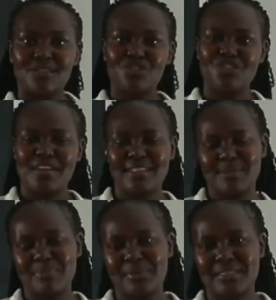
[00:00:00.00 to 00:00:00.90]

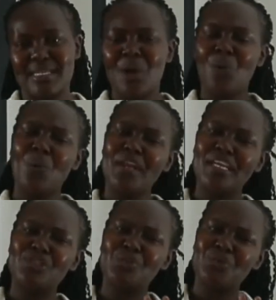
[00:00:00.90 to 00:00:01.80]
Transport. We
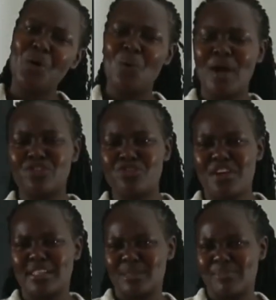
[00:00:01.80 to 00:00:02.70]
need to know what
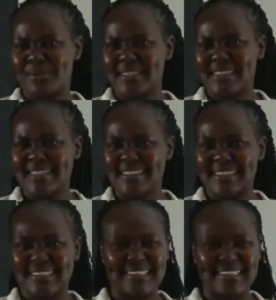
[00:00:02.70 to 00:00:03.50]
transport is.